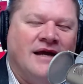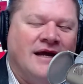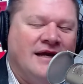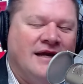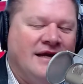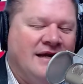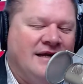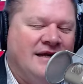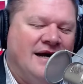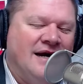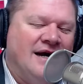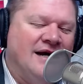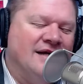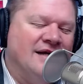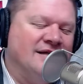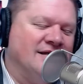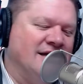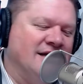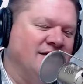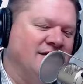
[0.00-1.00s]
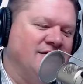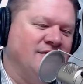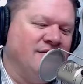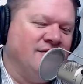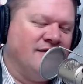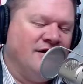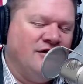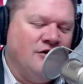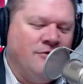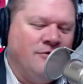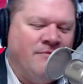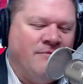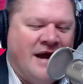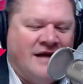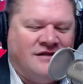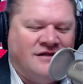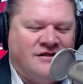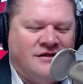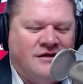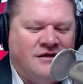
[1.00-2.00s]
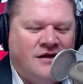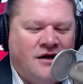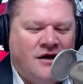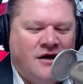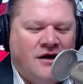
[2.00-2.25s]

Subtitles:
And he does. And so can you imagine